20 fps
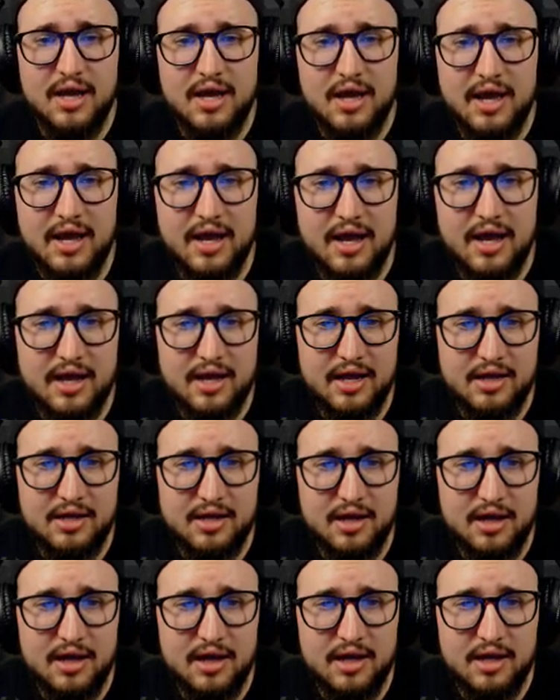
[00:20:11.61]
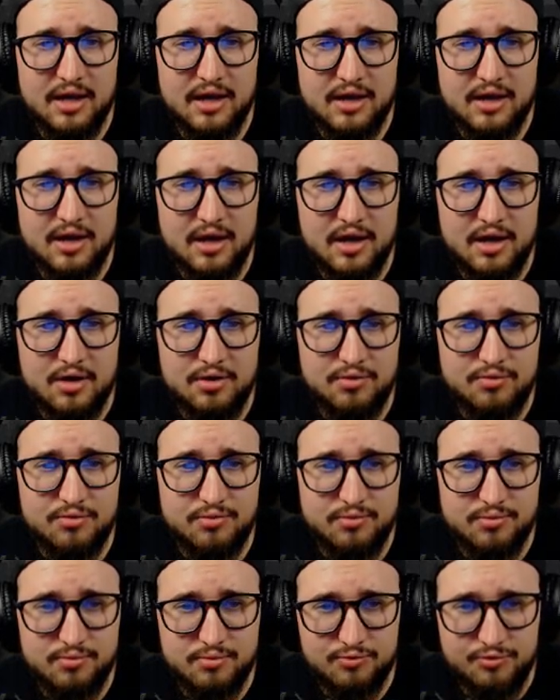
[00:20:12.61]
and I
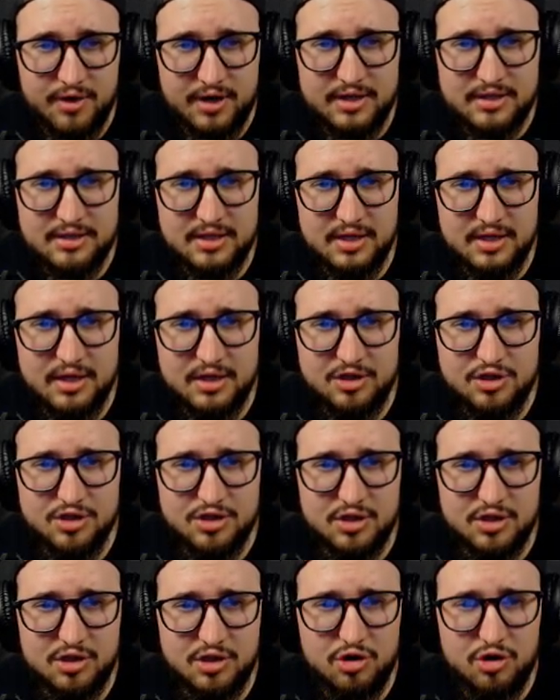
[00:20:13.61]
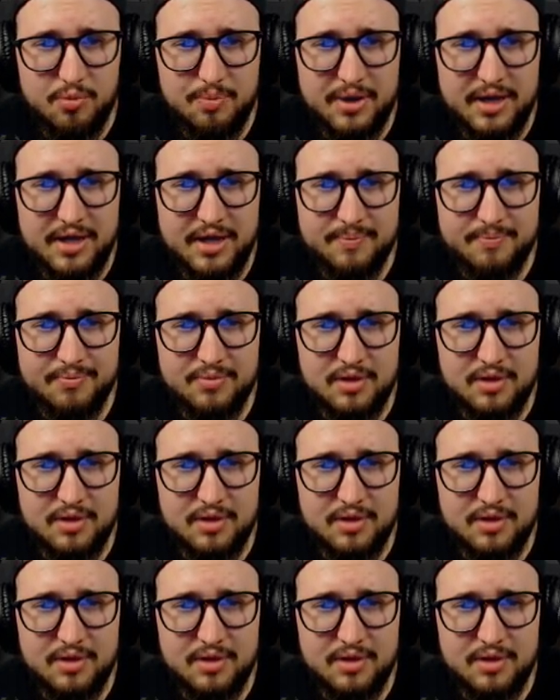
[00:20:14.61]
raise it just a little bit,